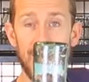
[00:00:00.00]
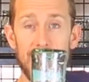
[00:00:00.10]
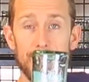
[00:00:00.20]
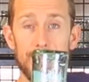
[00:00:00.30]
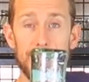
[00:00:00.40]

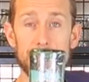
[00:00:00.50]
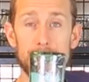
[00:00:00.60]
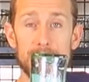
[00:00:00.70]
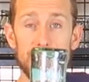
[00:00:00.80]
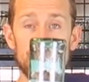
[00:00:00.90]
and I'm in this
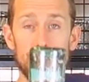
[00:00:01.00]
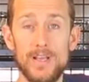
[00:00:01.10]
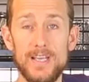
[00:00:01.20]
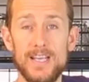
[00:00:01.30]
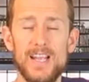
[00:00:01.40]
position
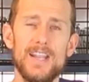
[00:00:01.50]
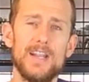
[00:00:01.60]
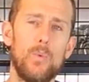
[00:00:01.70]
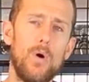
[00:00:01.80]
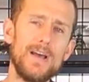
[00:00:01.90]
right here.
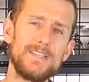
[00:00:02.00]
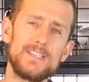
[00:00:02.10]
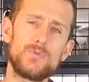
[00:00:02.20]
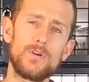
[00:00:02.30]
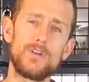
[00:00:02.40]
Now, why is
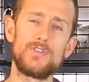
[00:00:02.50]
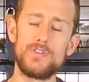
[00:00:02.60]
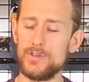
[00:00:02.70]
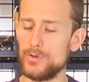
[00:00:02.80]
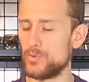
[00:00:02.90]
this one good
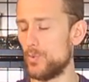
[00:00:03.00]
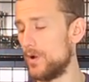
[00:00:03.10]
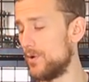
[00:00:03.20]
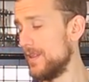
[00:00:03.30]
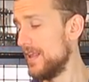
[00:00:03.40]
to use?
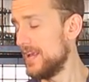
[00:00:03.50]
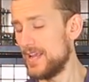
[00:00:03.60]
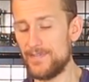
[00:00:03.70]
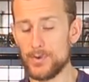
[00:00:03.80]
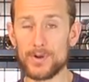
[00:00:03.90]
Well,
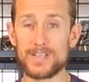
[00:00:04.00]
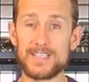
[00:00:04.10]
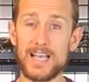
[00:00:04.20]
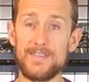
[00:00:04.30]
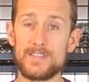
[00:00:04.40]
if you wanna
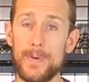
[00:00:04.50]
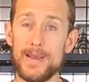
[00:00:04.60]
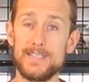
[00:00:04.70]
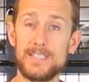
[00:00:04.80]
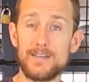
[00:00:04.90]
save
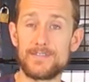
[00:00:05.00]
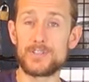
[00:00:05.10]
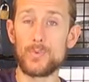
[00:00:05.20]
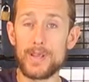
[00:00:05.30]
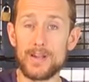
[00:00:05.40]
space, instead of
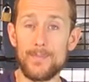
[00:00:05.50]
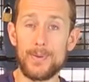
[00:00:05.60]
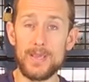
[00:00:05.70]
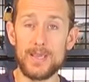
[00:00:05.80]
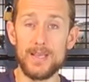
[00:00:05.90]
swinging up
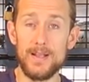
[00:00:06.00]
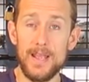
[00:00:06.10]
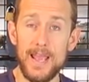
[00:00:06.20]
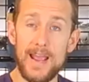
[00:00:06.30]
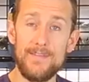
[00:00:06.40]
here,
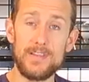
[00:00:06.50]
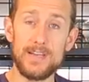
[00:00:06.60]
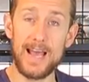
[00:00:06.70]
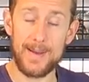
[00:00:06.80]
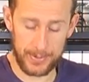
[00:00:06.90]
everything
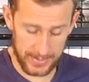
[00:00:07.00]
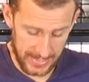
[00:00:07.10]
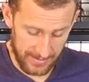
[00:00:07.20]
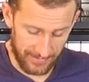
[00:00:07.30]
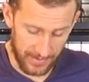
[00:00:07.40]
happens
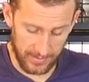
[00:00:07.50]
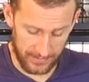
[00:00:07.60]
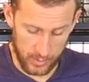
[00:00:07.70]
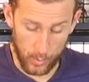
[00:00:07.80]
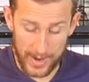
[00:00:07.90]
in front of
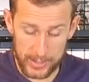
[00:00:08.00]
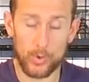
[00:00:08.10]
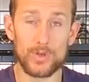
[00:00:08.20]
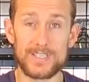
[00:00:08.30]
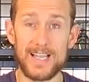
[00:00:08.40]
you where
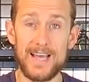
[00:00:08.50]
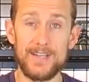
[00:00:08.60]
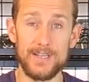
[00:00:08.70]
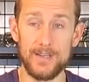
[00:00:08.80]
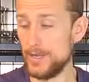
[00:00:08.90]
you're
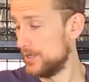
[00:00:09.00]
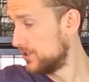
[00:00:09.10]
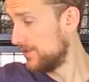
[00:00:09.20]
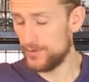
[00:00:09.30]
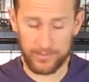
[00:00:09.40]
standing.
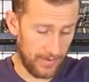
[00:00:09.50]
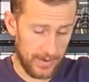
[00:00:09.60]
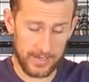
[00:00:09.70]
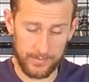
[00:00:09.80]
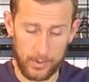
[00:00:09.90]
So if you're
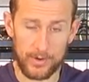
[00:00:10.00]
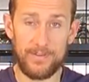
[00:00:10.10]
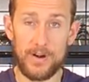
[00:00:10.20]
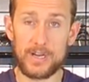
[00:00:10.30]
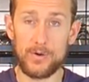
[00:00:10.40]
very on a
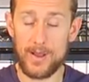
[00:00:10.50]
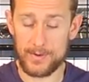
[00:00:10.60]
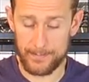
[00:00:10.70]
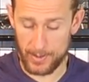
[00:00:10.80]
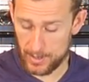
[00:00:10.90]
very
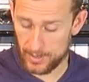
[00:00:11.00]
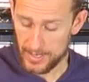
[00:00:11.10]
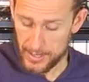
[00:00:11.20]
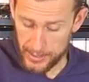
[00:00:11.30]
crowded bar,